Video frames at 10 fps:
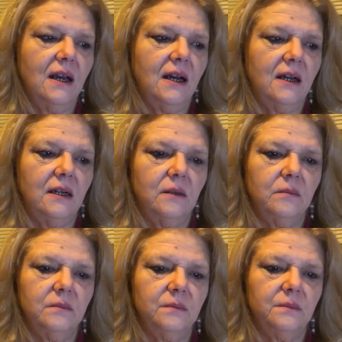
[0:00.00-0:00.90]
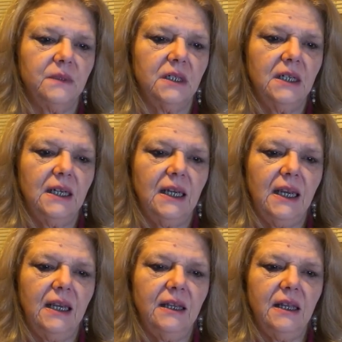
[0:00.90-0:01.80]

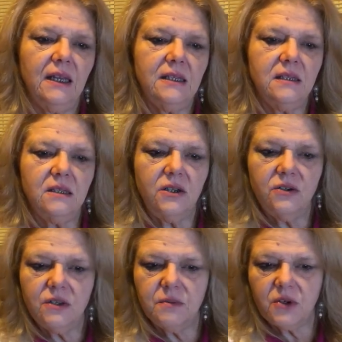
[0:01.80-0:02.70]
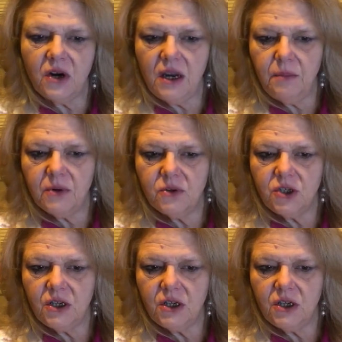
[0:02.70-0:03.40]
And then listen to your subscribers.